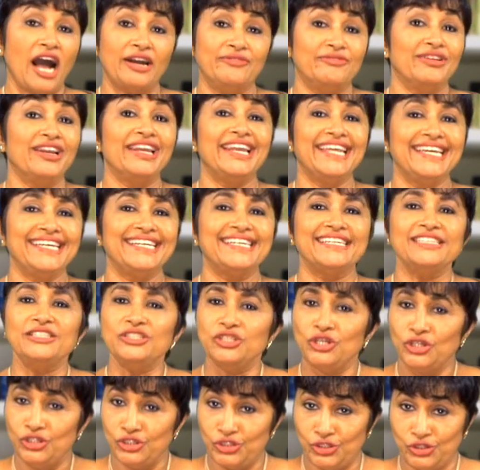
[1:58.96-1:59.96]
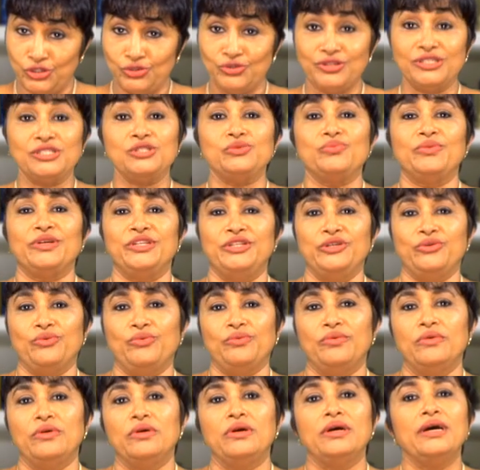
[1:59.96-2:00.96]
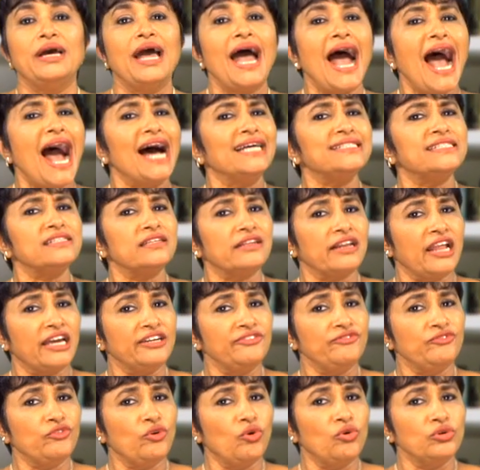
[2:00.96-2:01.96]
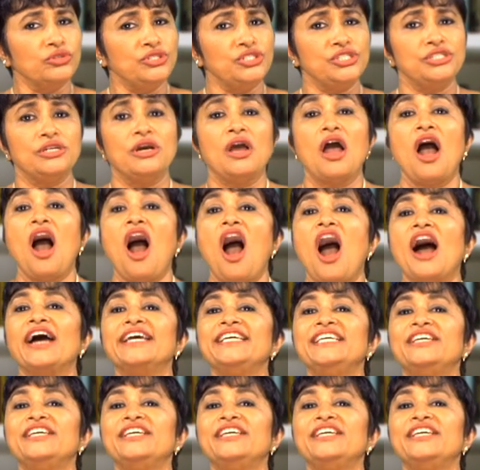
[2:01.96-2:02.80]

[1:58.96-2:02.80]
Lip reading: I will link it to this video. As a life coach, I